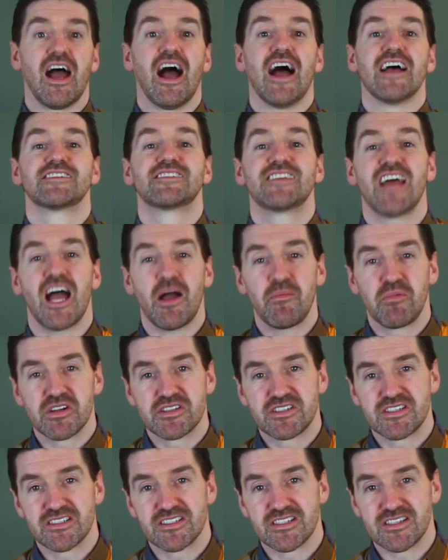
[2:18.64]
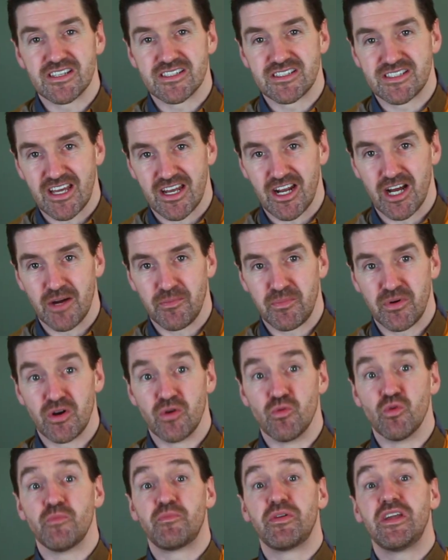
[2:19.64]
Establish this in the setup,
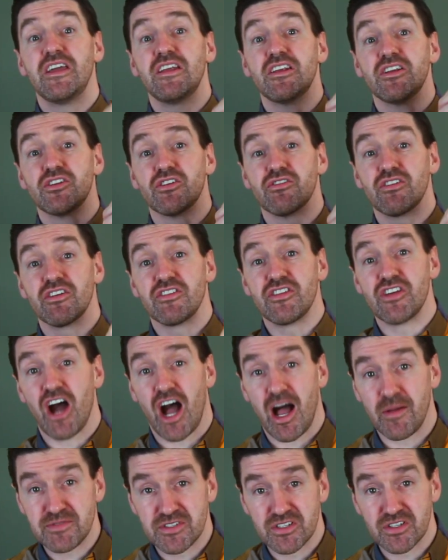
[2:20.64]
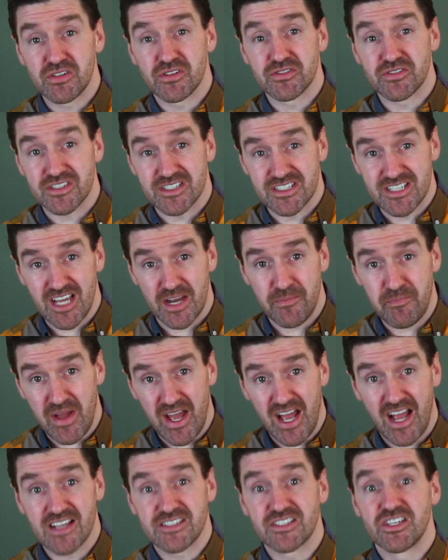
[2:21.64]
repeat it during the obstacles or
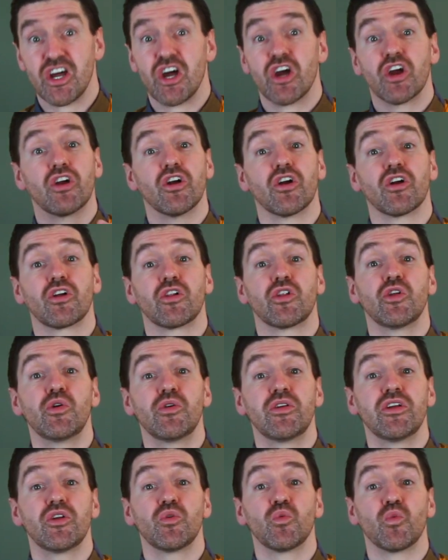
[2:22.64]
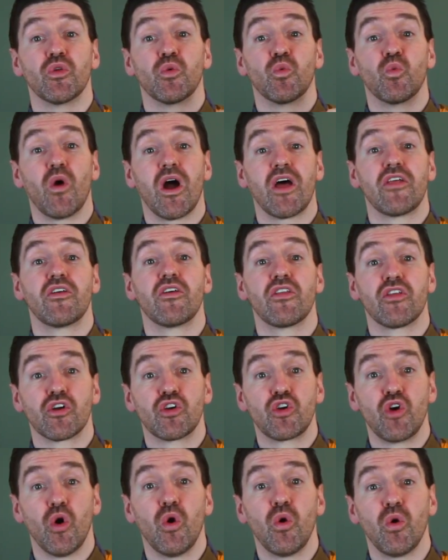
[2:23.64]
setbacks, conclude it with whether the
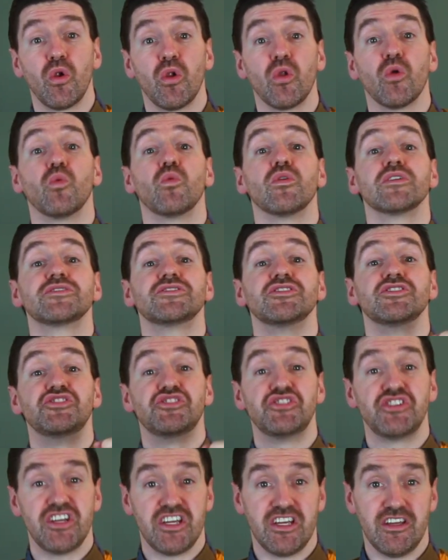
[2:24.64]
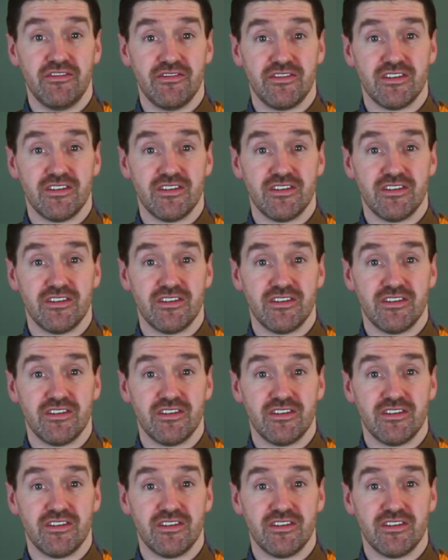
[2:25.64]
goal was achieved.